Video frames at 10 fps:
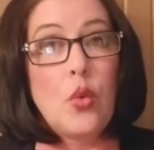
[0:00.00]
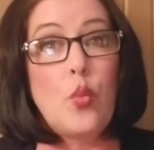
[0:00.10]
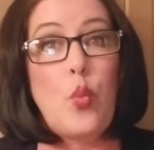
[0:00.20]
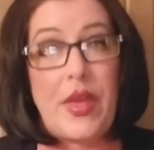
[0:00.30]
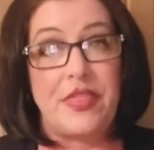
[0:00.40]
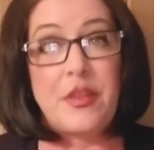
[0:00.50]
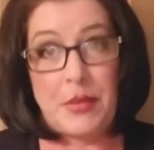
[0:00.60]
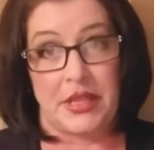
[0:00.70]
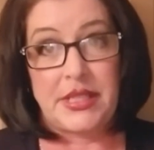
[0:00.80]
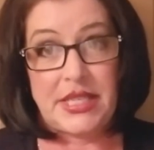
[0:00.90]
with the
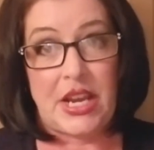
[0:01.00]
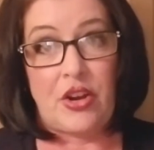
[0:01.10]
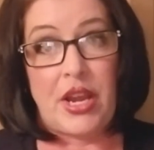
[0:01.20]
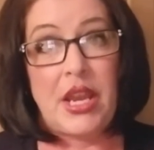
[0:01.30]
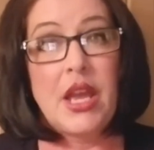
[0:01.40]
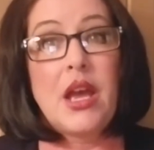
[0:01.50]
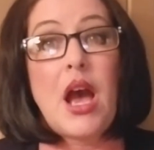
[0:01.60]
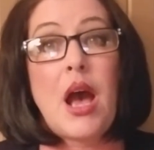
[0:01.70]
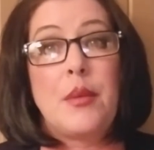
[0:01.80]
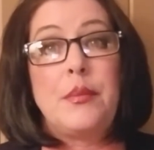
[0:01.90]
military,
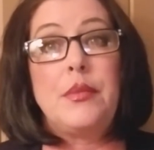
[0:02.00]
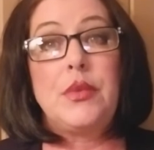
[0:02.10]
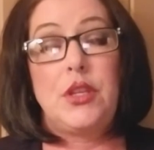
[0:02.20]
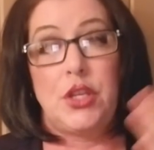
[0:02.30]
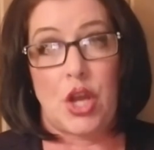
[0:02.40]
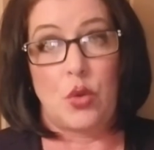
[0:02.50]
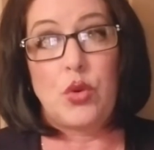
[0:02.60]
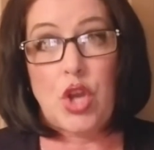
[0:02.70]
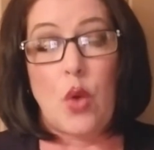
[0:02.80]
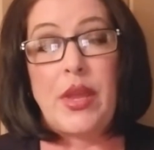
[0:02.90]
you know,
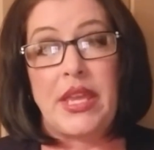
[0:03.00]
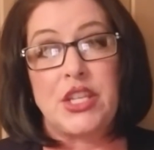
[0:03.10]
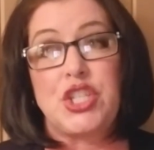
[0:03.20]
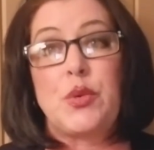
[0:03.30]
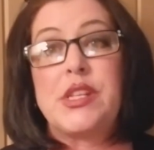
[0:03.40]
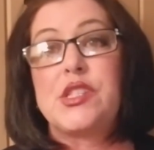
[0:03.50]
going into it.